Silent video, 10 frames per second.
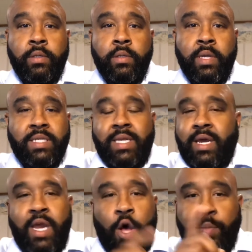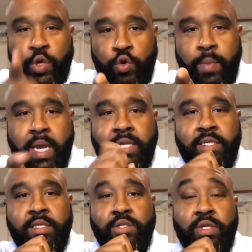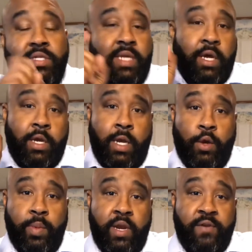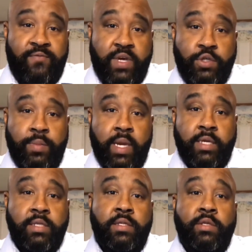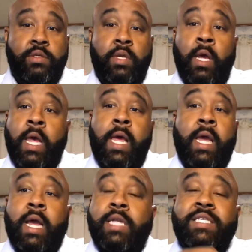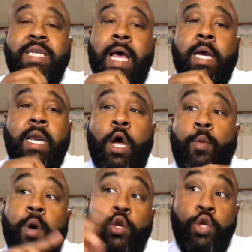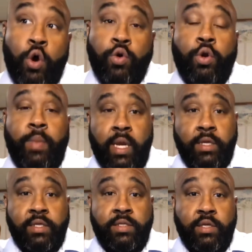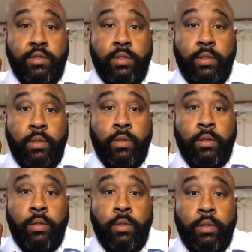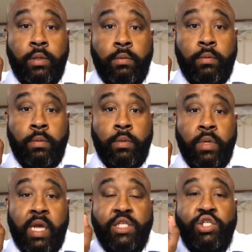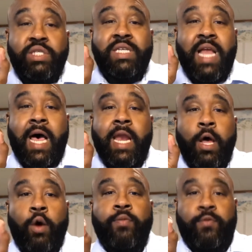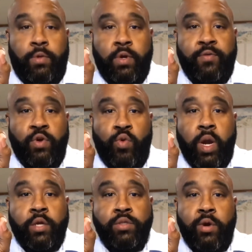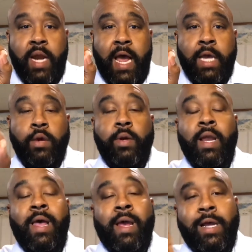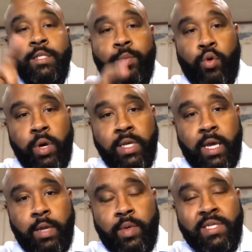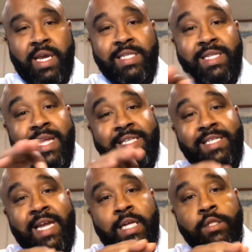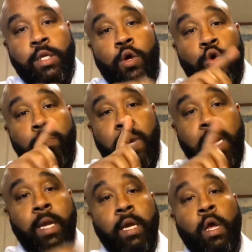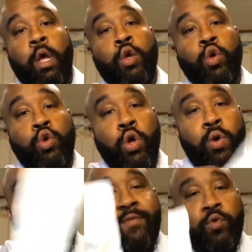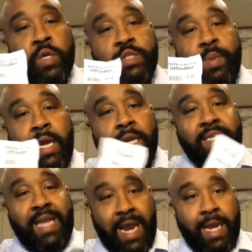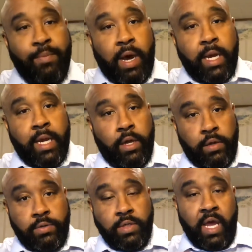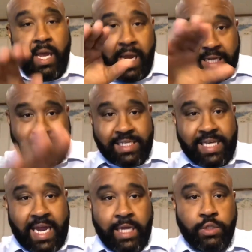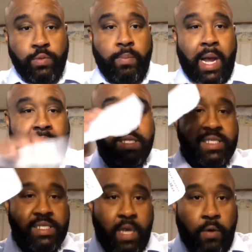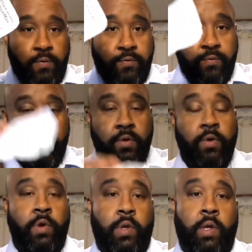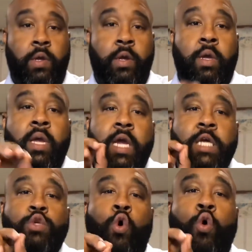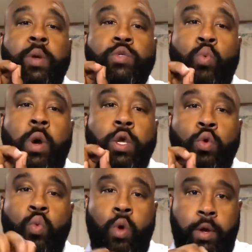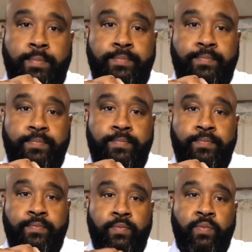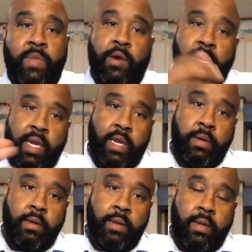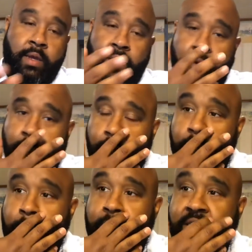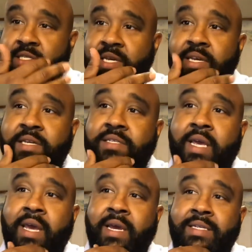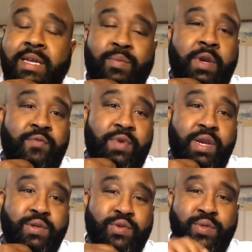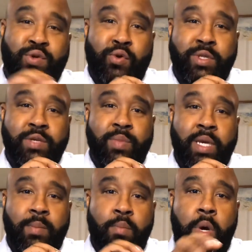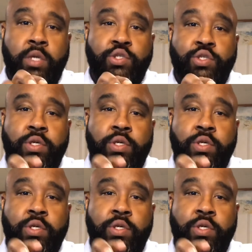it's not going to help you make a decision. It's not going to help an investor make a decision. It's not going to help a donor make a decision. It's just not helpful if your records aren't accurate. And supporting documentation that stands alone, meaning you don't have to explain it to anybody else, it stands by itself, is always what you want. Now again, this is a 10-minute video, so it's going to be much